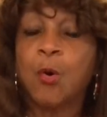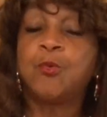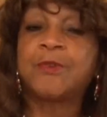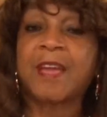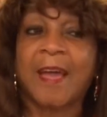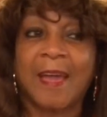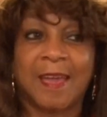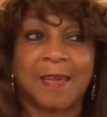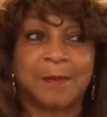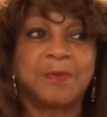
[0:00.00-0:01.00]
who
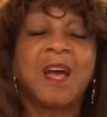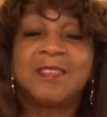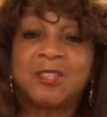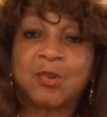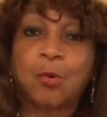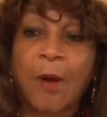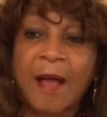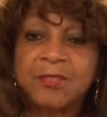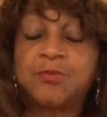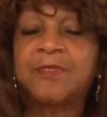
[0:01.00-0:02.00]
came to
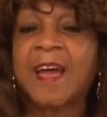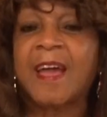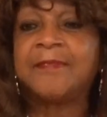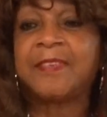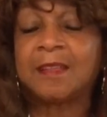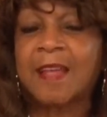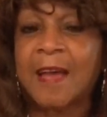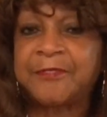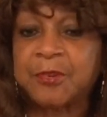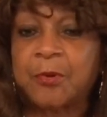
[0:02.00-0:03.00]
Christ, who gave their
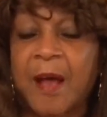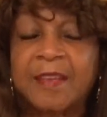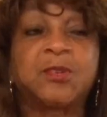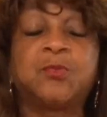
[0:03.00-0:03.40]
life to Christ,